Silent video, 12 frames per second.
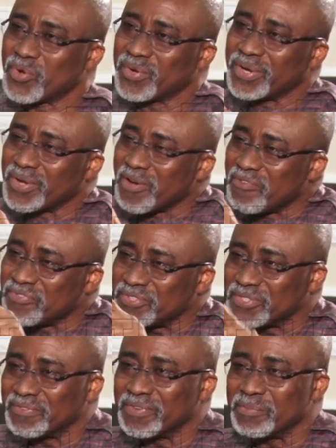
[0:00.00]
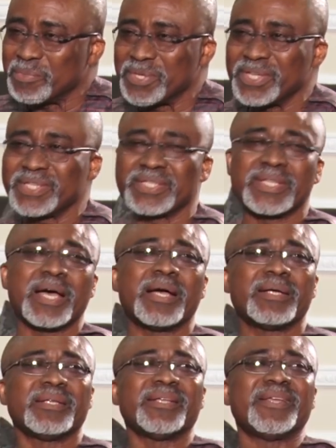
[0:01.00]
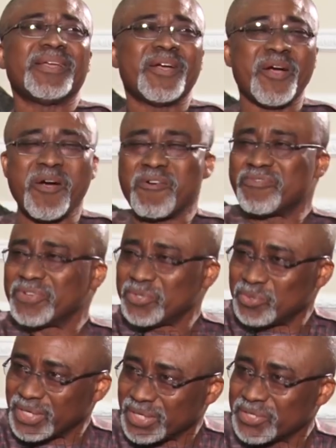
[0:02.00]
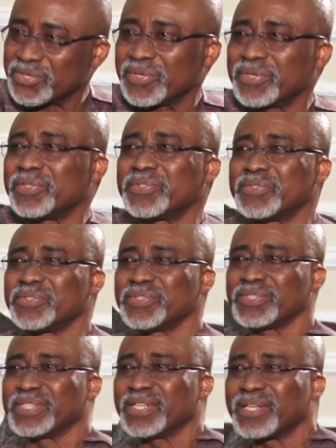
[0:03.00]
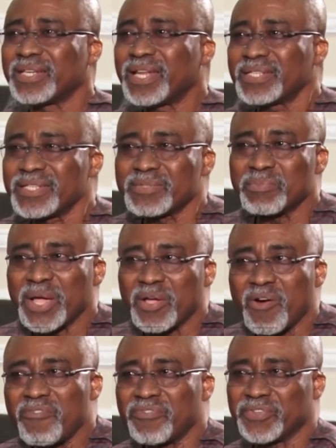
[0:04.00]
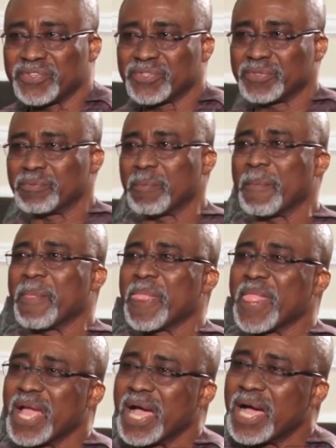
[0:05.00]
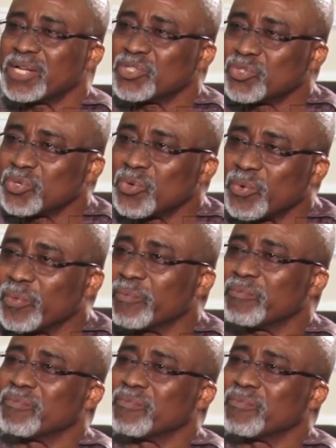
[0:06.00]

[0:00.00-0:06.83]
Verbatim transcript: or the office of the Minister of Education. That is my office. And so